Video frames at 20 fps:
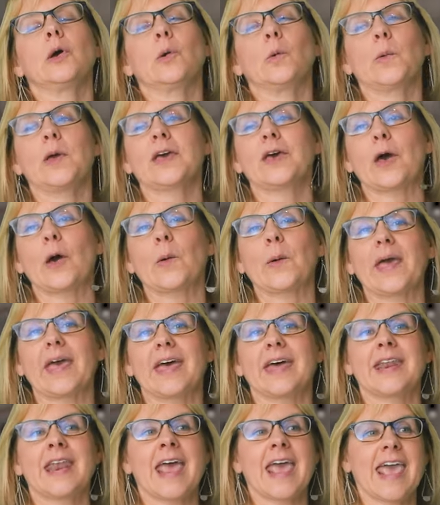we go
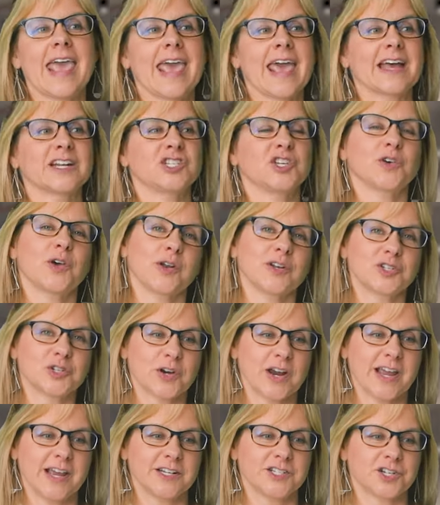in and you go to
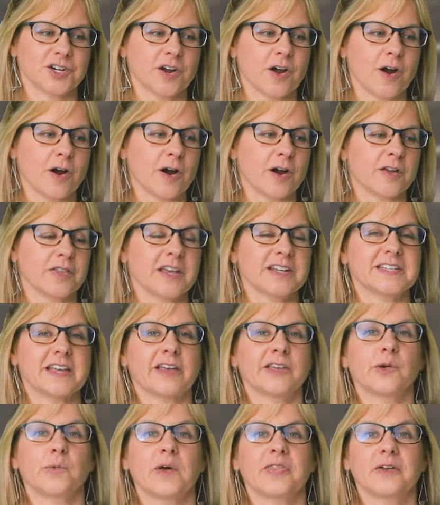trade your car and they
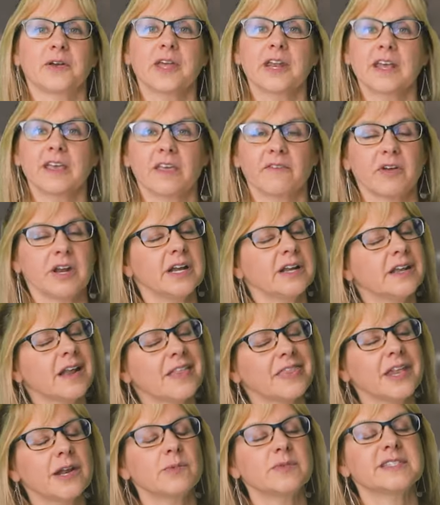tell you what they're going to give it. And
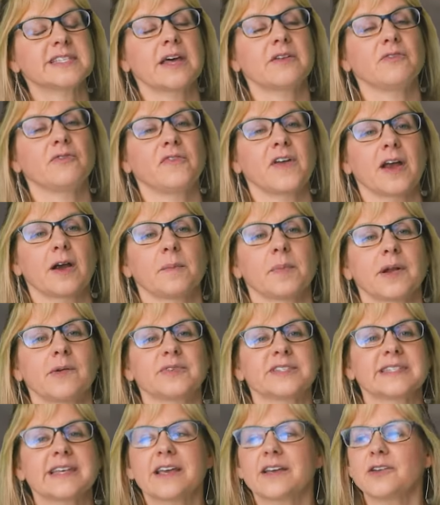not that it was unfair, but it
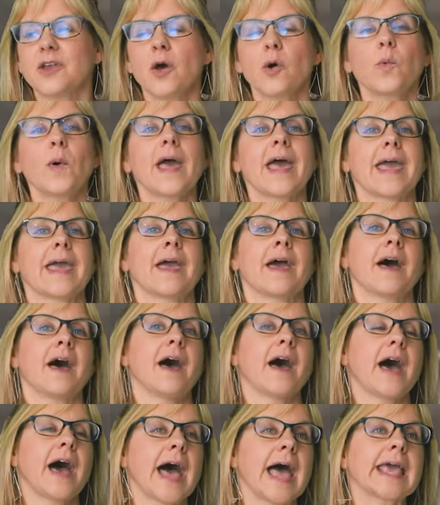was like, no way,
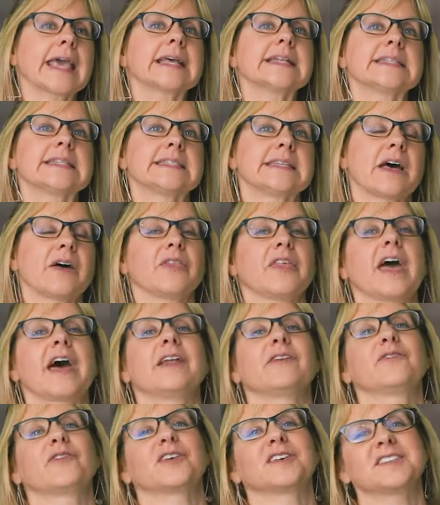I can sell
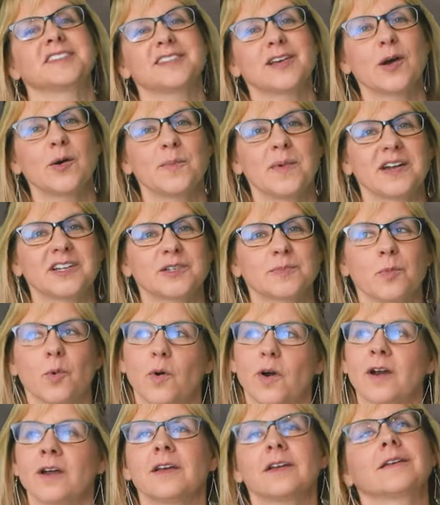that for so much
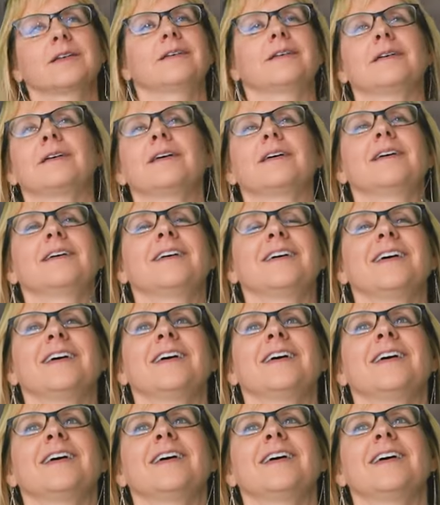more.
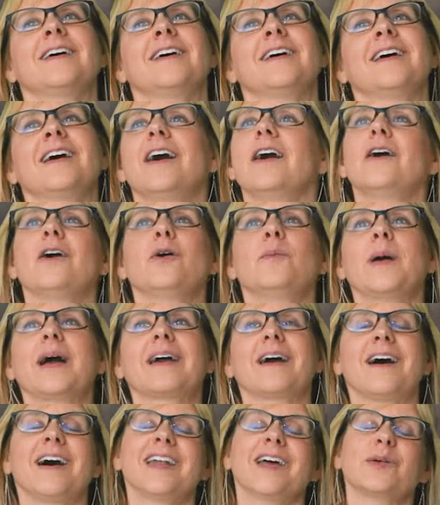Oh my
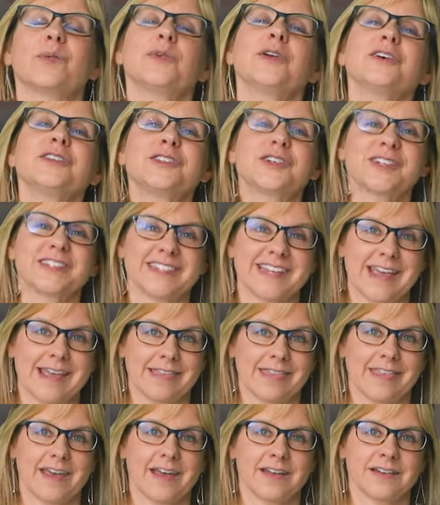God, a realtor
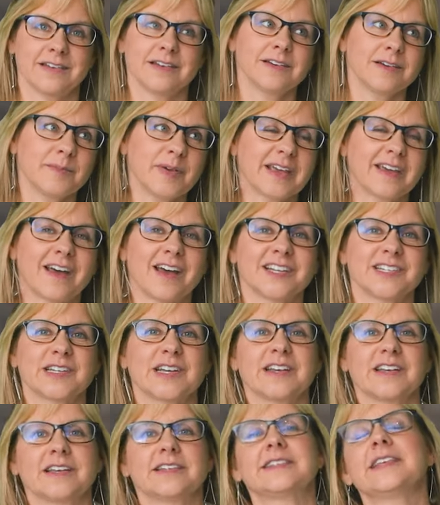saying that. Oh my gosh,
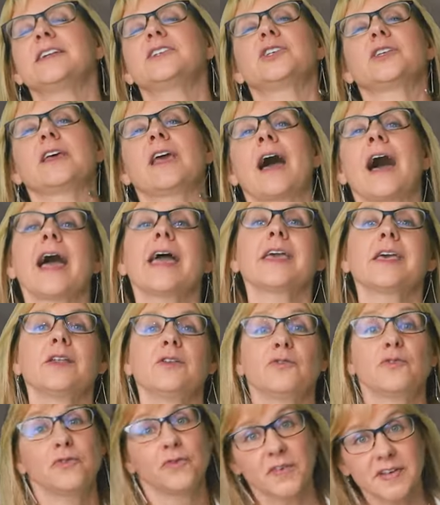essentially I
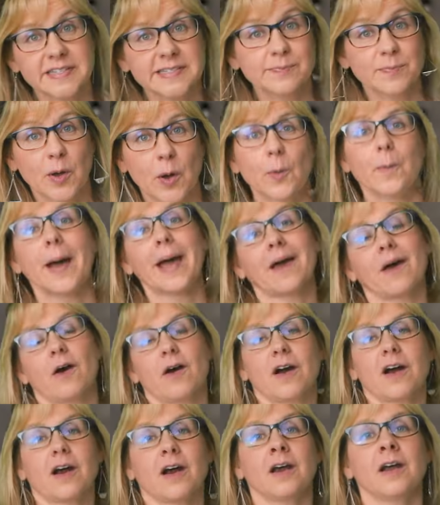can FSBO my
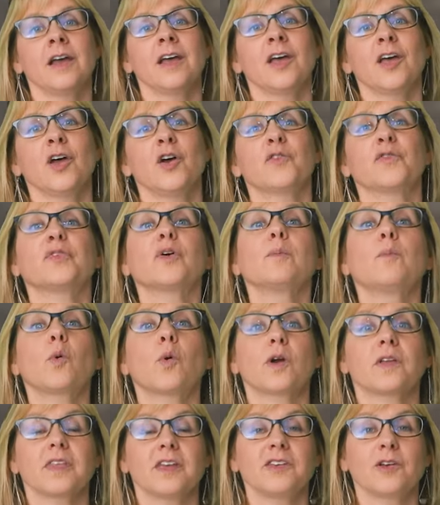car for
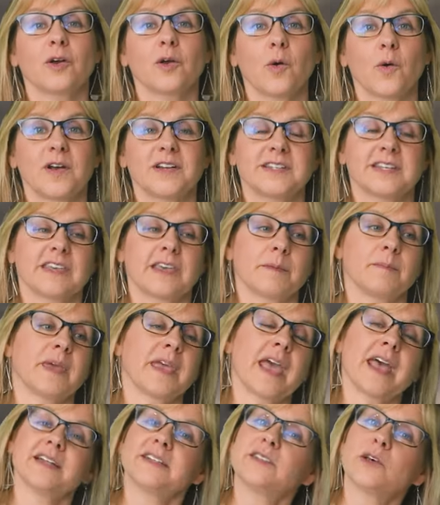more than you're going to give
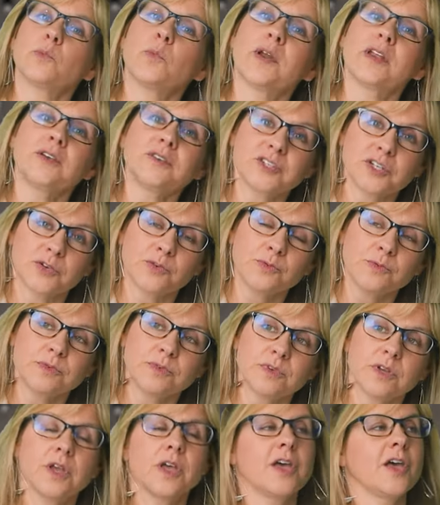me. And so what do?
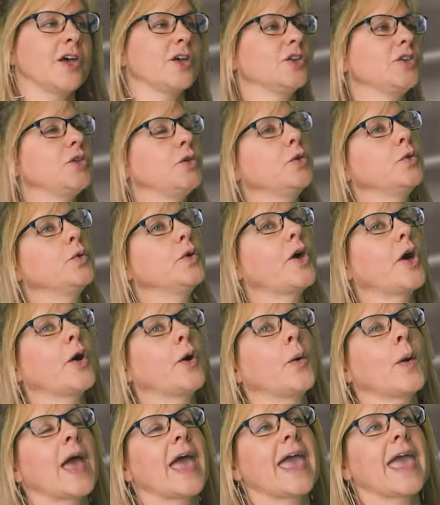You
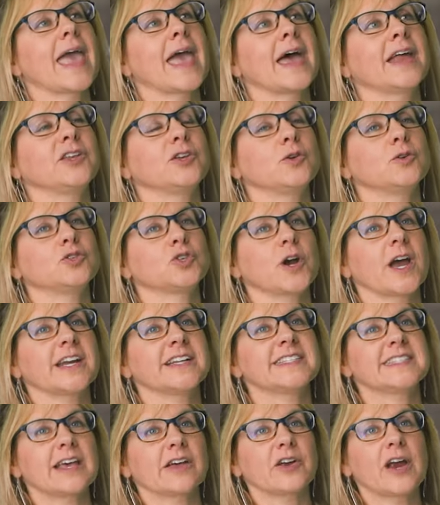go and you try
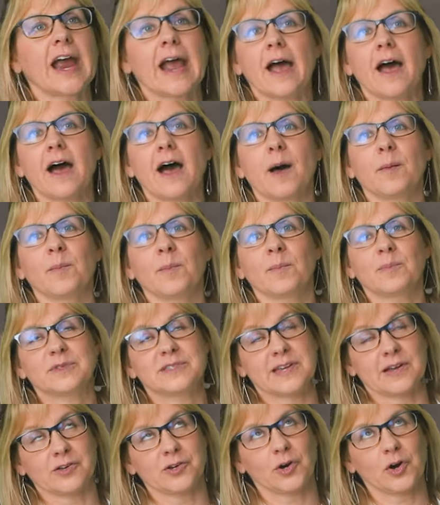to sell
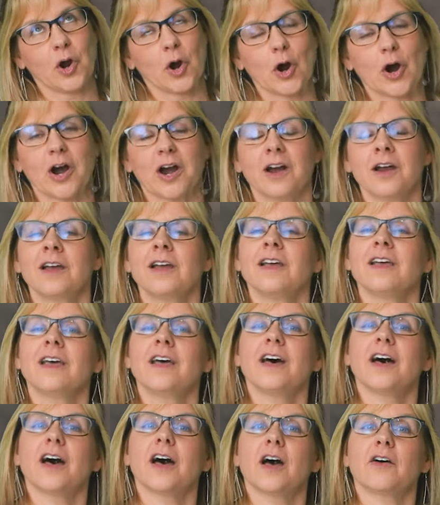your car
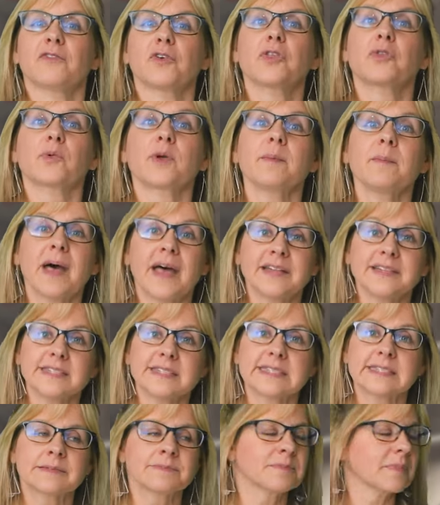for 3
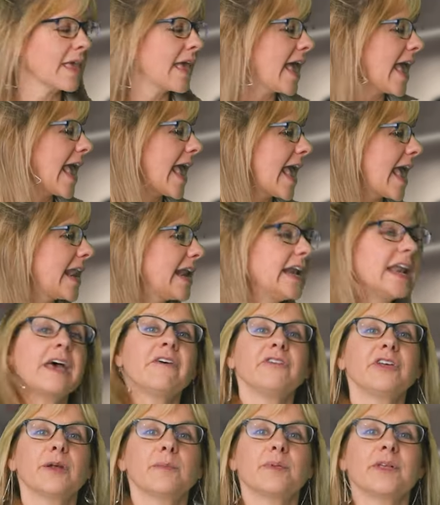months. And
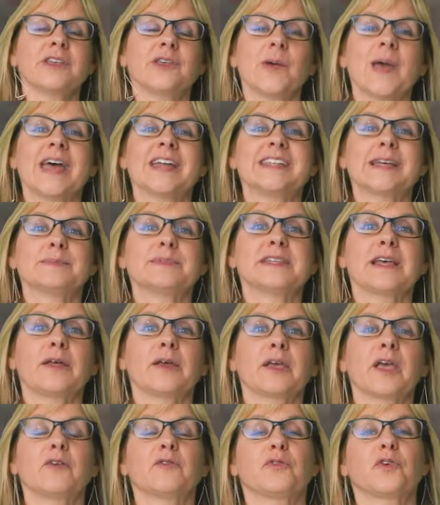inevitably you end up
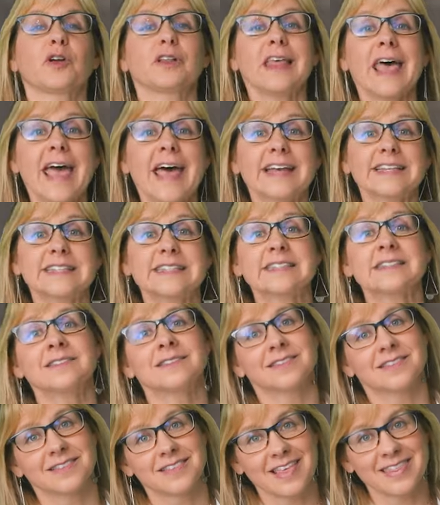selling it for less
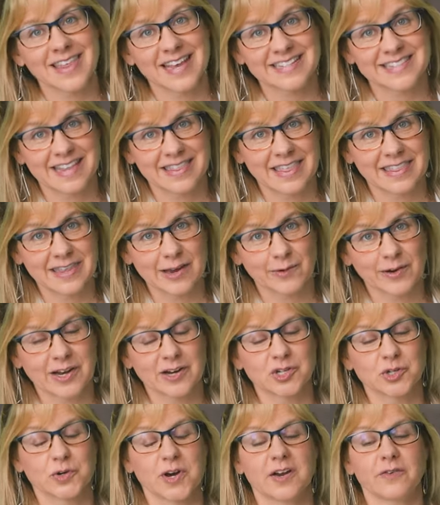than they said that they were
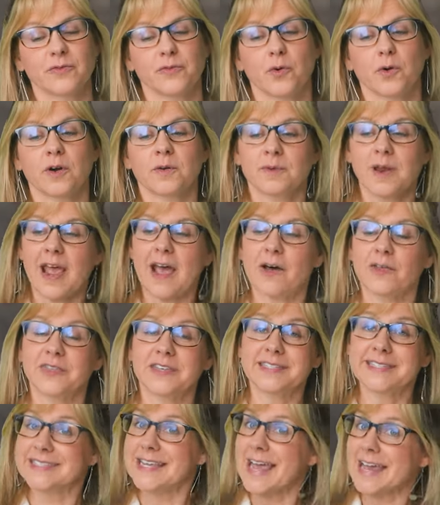going to trade for. Now,
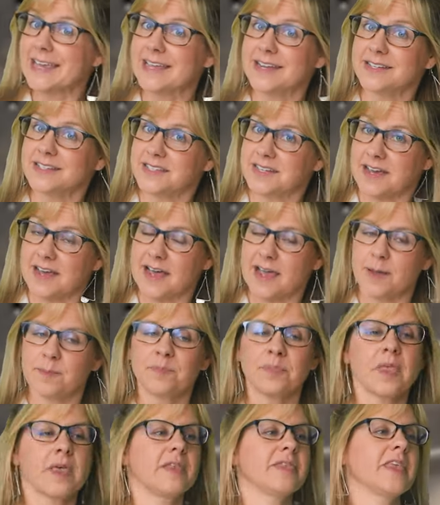the second
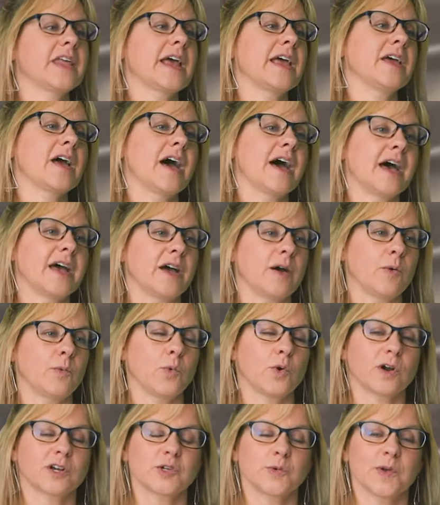time that I
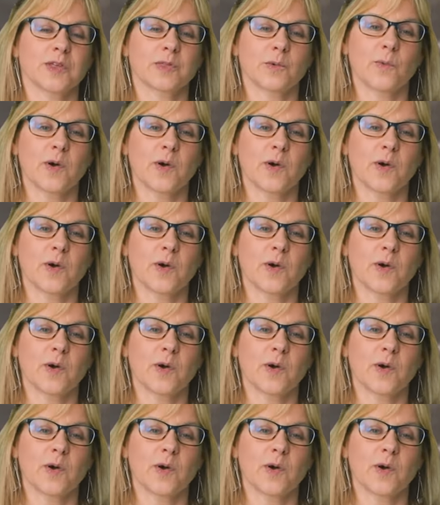worked with